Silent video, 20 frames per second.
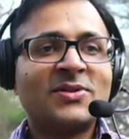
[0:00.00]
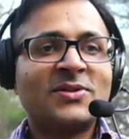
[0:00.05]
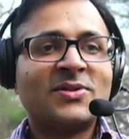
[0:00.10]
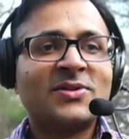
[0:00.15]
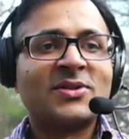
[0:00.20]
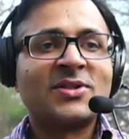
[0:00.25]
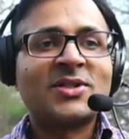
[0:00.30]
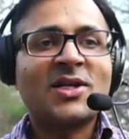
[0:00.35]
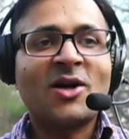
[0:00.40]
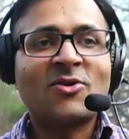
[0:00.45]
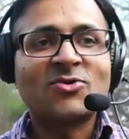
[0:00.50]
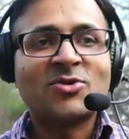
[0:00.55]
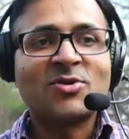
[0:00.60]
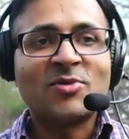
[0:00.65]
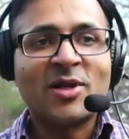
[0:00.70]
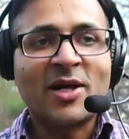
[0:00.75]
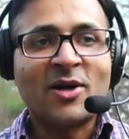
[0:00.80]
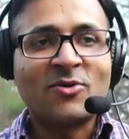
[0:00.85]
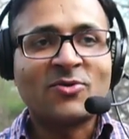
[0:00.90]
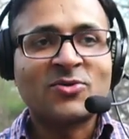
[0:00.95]
countable
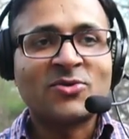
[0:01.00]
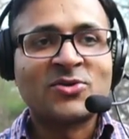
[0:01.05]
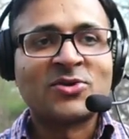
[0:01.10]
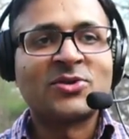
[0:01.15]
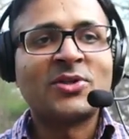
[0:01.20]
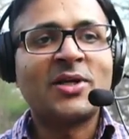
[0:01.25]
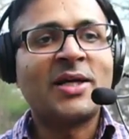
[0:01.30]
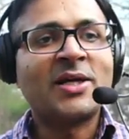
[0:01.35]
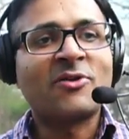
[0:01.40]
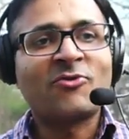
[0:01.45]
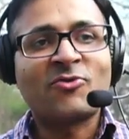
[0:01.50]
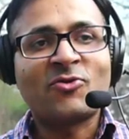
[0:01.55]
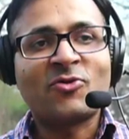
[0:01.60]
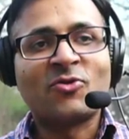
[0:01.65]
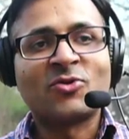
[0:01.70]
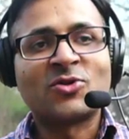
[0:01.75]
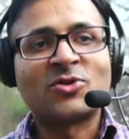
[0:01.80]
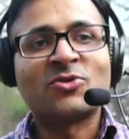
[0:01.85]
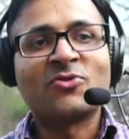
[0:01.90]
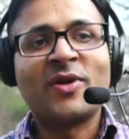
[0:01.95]
nouns, and of
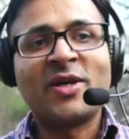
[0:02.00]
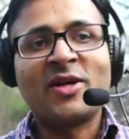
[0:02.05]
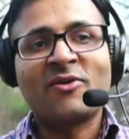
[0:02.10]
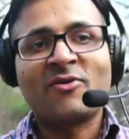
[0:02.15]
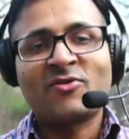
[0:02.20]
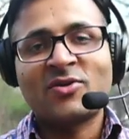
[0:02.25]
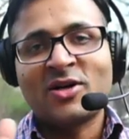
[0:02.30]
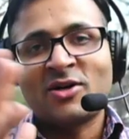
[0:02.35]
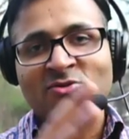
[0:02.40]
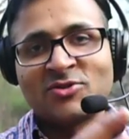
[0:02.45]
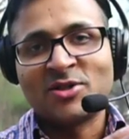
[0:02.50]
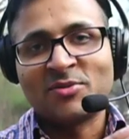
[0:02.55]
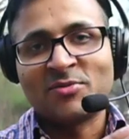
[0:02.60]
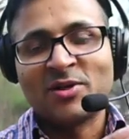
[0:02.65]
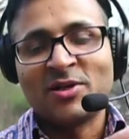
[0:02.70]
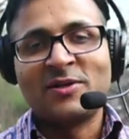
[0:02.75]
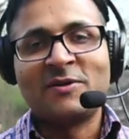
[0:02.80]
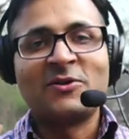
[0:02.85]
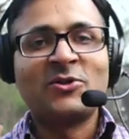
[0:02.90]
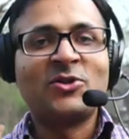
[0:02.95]
course when you have countable,
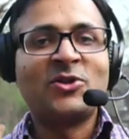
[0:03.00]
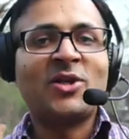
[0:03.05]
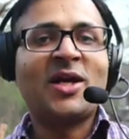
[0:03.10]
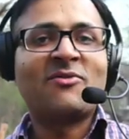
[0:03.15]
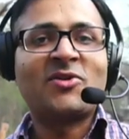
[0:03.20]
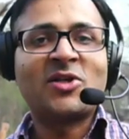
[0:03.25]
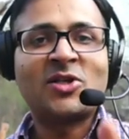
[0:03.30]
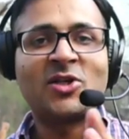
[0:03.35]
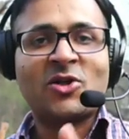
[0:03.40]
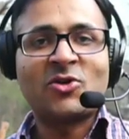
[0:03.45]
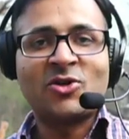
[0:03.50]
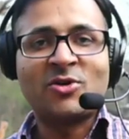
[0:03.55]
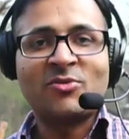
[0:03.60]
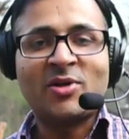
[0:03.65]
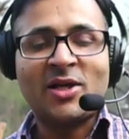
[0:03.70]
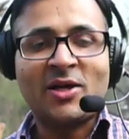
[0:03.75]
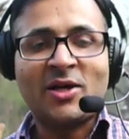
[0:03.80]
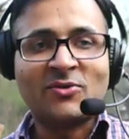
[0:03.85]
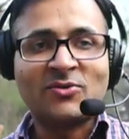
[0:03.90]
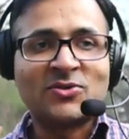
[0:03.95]
you have uncountable
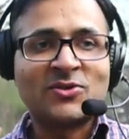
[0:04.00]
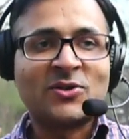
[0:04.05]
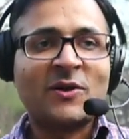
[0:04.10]
nouns.